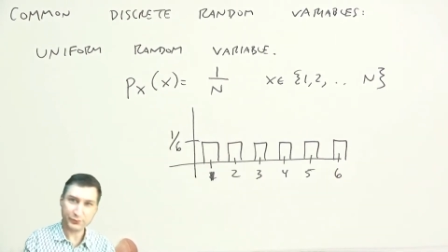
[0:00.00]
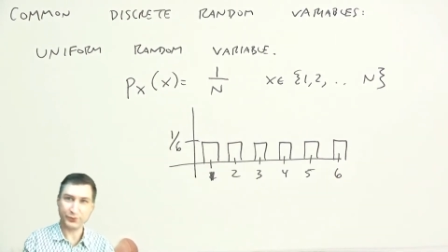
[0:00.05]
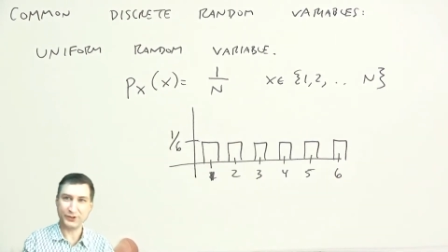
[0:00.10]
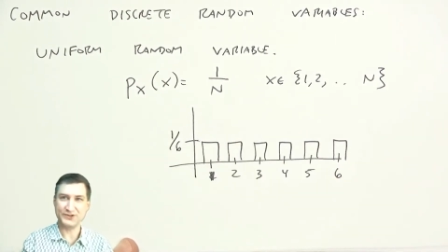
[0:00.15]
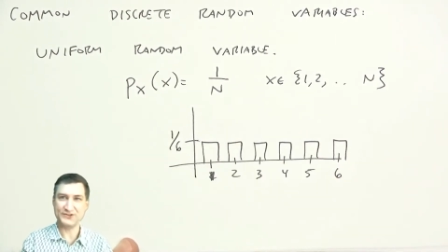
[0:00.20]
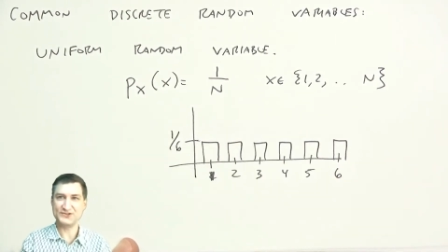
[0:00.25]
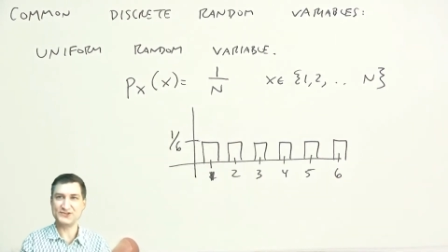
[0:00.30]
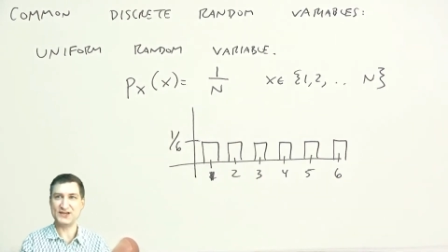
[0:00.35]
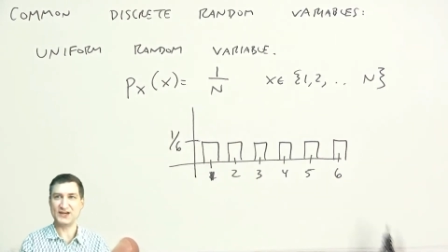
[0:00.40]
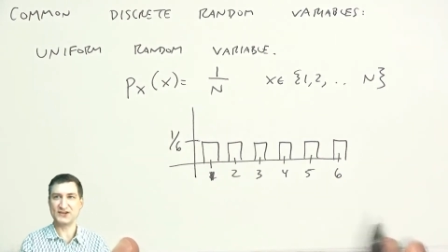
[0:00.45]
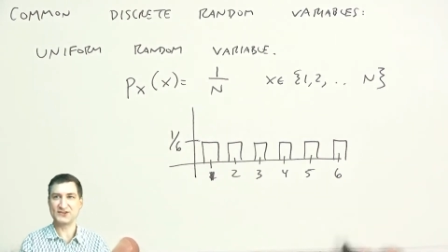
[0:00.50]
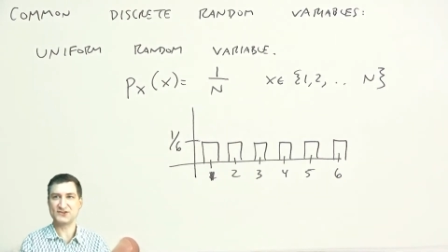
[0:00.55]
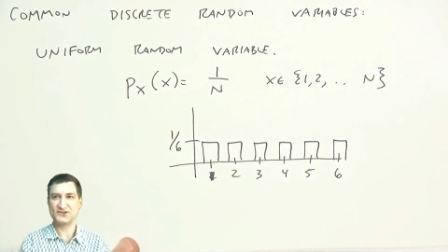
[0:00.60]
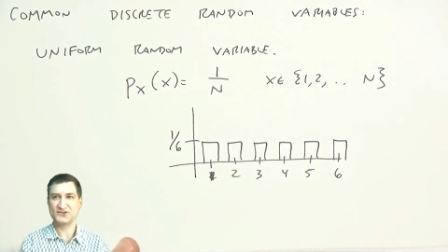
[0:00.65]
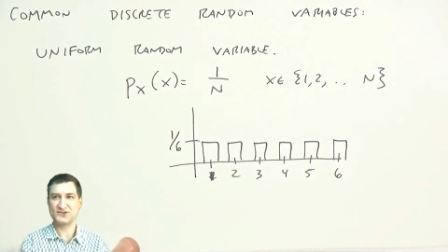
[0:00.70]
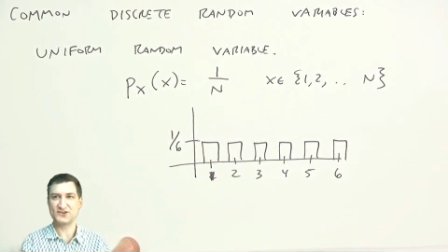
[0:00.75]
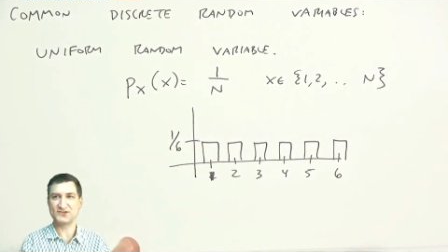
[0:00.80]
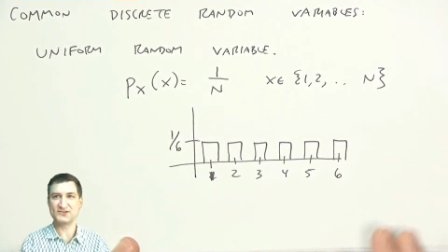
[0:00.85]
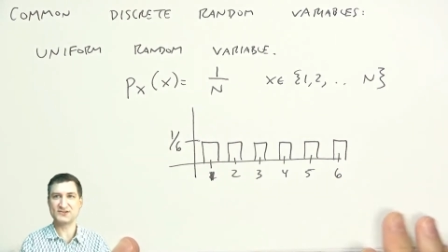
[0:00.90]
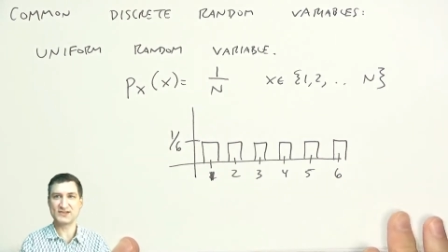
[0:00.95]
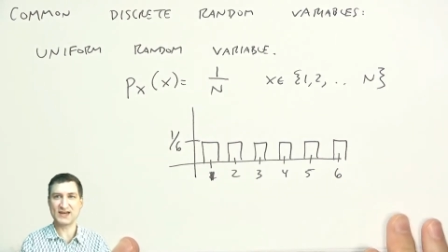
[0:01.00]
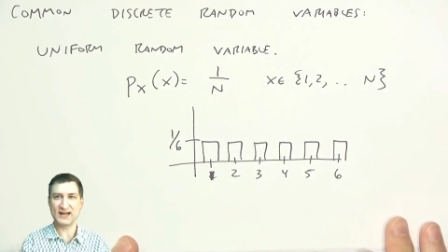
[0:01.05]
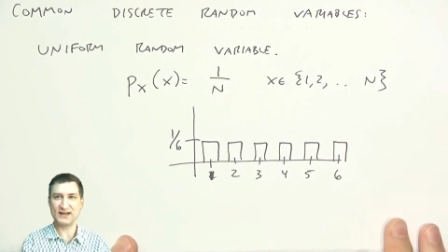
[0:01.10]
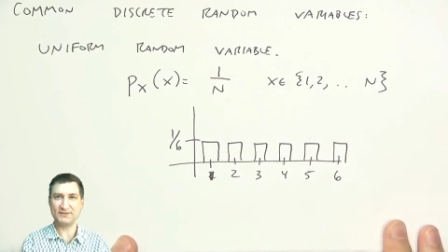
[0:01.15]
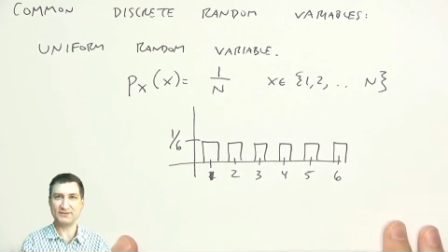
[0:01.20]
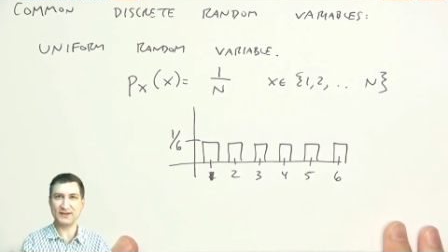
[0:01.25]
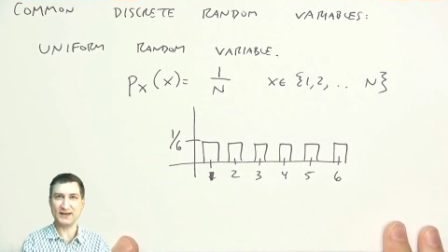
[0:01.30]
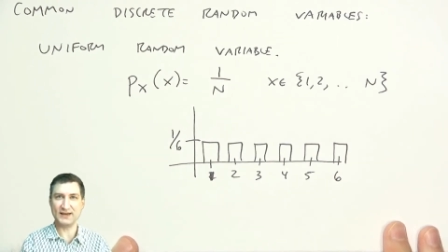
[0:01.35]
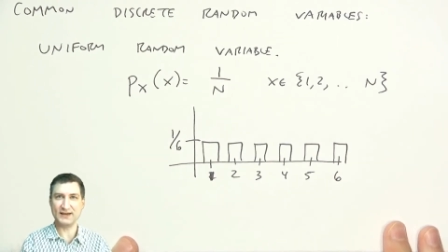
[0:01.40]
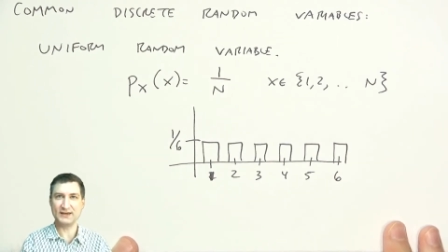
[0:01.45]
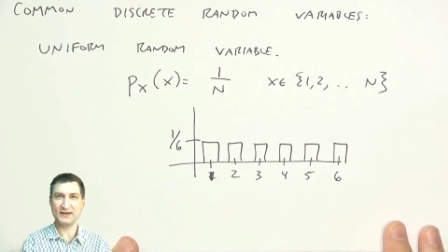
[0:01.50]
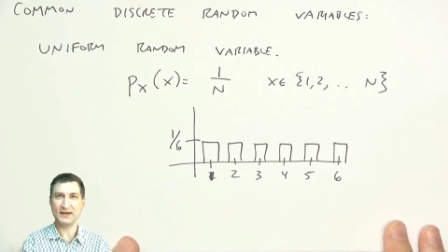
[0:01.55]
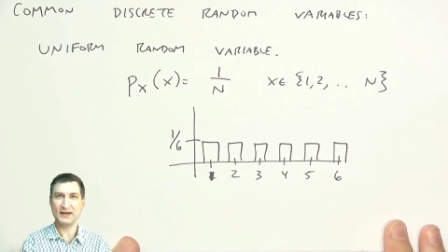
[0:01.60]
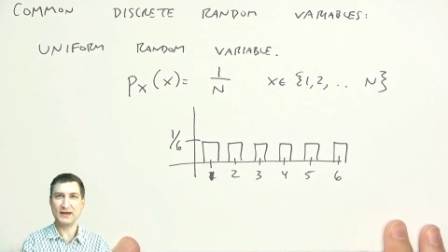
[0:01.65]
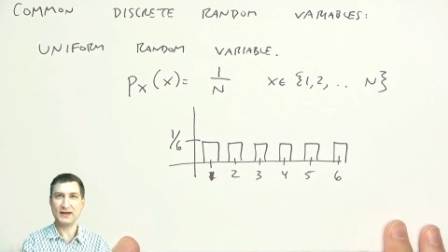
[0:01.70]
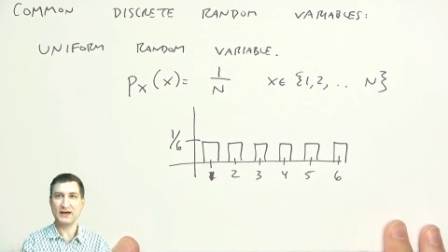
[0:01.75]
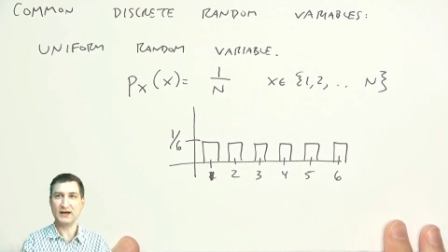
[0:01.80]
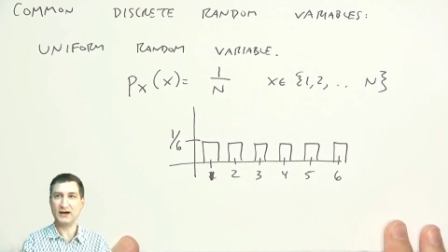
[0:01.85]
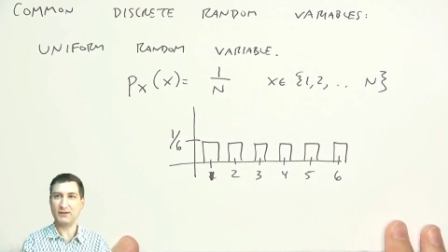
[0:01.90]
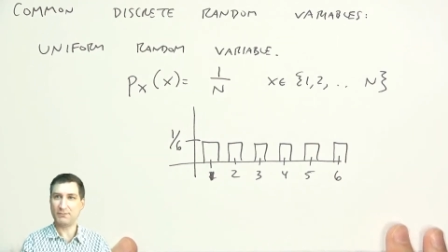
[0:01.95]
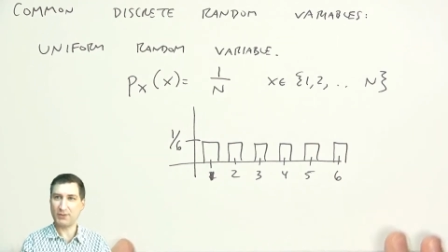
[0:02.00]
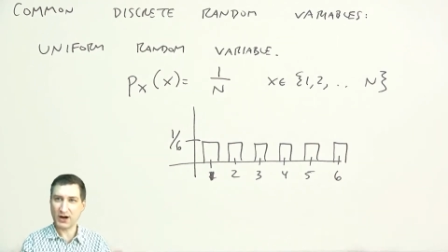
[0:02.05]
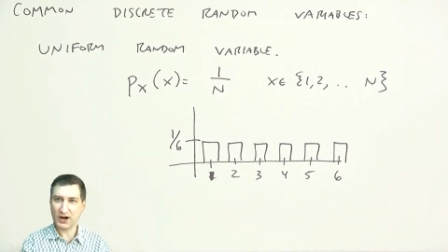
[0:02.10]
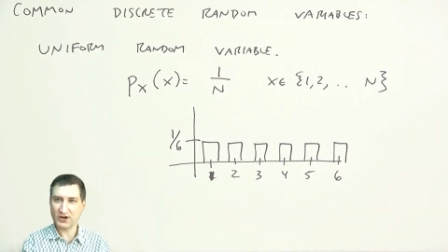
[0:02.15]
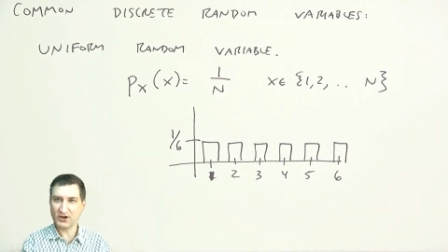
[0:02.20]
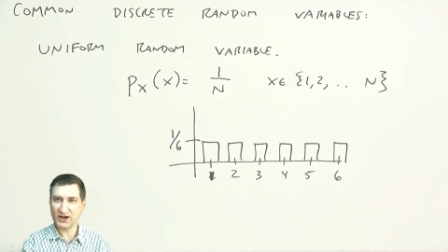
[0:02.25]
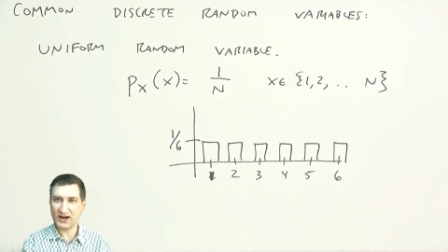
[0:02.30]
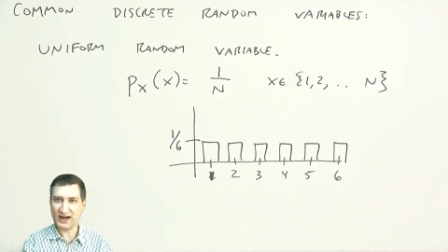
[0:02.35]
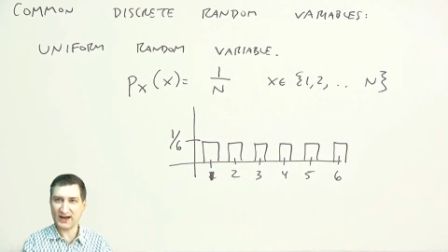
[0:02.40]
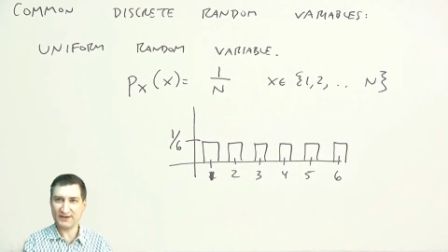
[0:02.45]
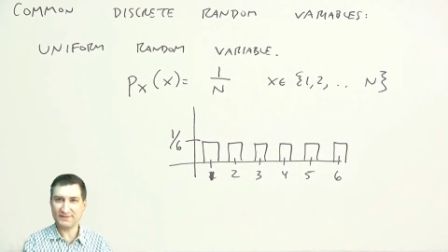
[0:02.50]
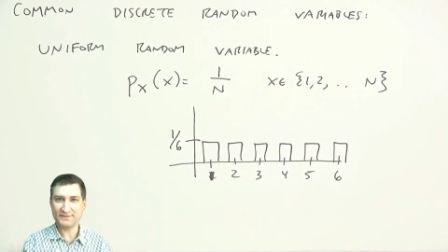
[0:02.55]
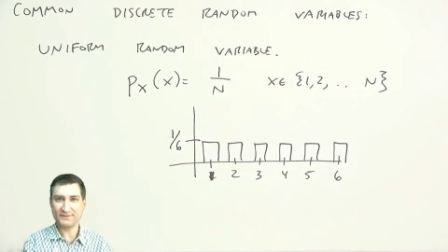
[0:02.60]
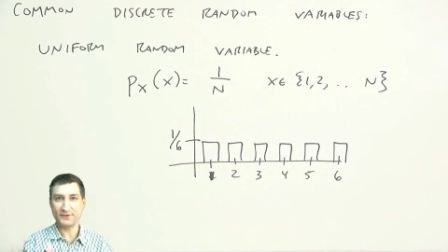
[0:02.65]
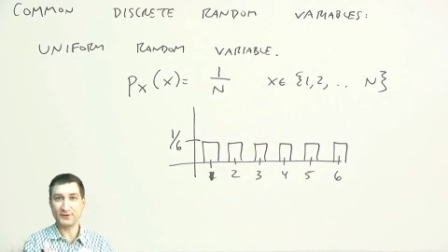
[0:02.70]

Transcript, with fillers: 1, 6. So this is kind of like a bar graph